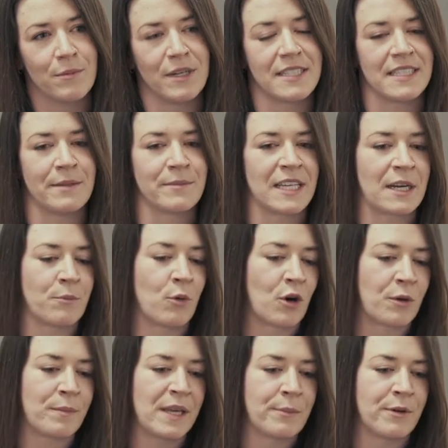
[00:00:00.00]
but it seems like
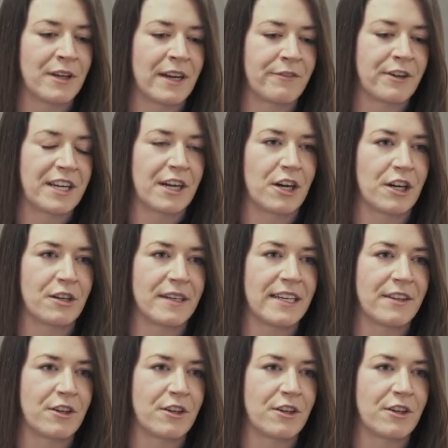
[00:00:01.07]
more people every year are